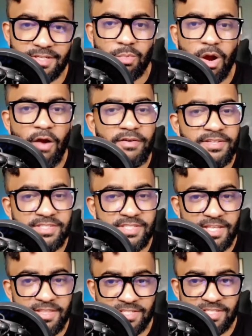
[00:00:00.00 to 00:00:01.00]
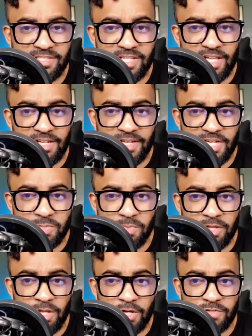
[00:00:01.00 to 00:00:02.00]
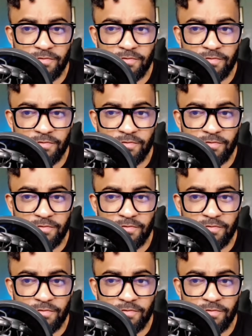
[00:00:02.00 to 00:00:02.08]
We're already seeing this consolidation with large